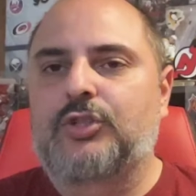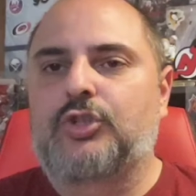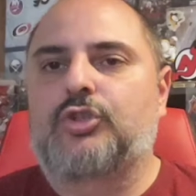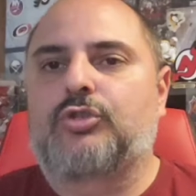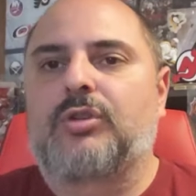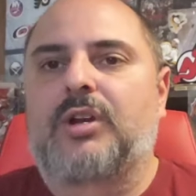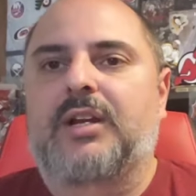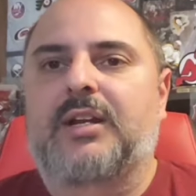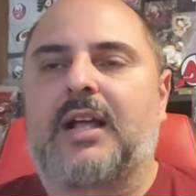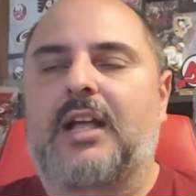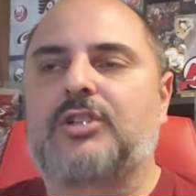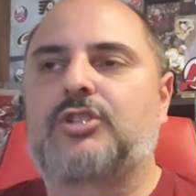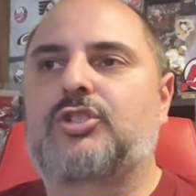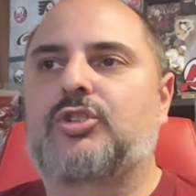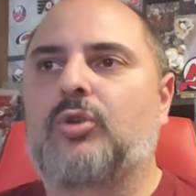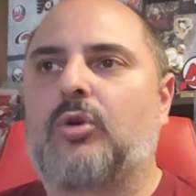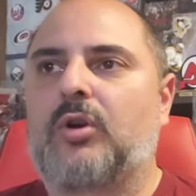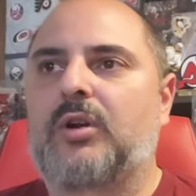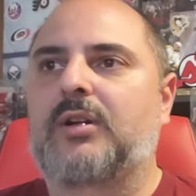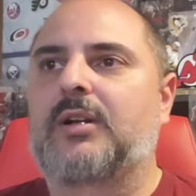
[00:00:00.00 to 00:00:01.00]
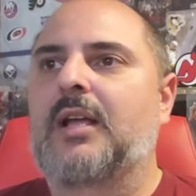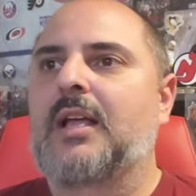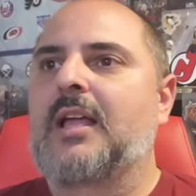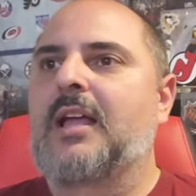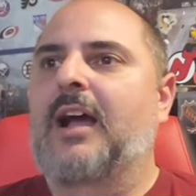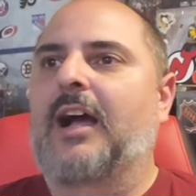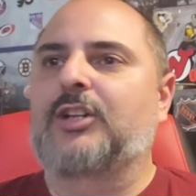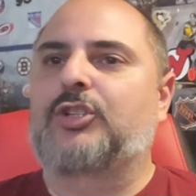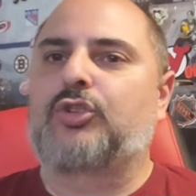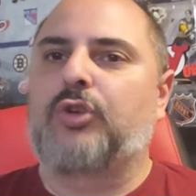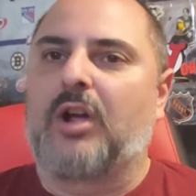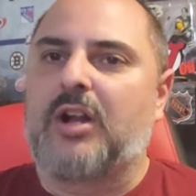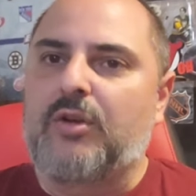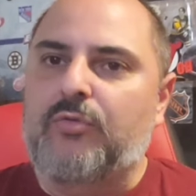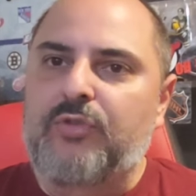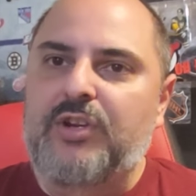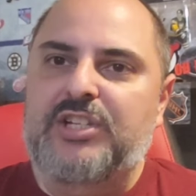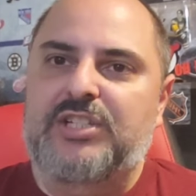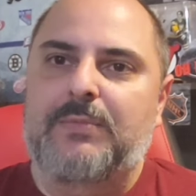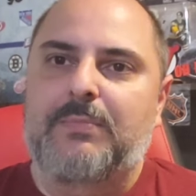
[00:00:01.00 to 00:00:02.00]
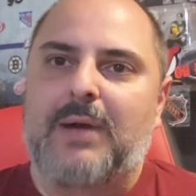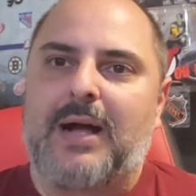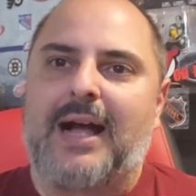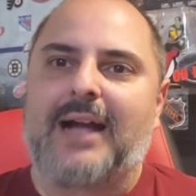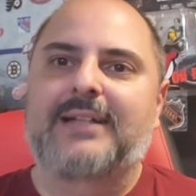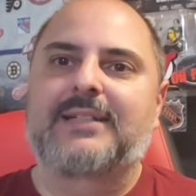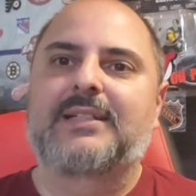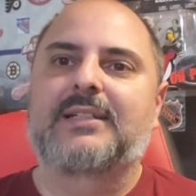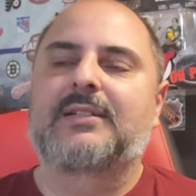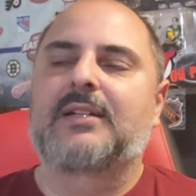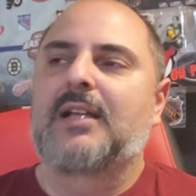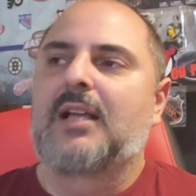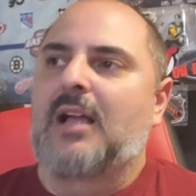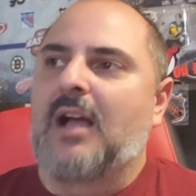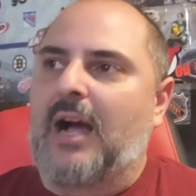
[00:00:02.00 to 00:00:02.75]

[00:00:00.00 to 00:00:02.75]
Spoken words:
this trade. I saw it. I tried to reason behind it.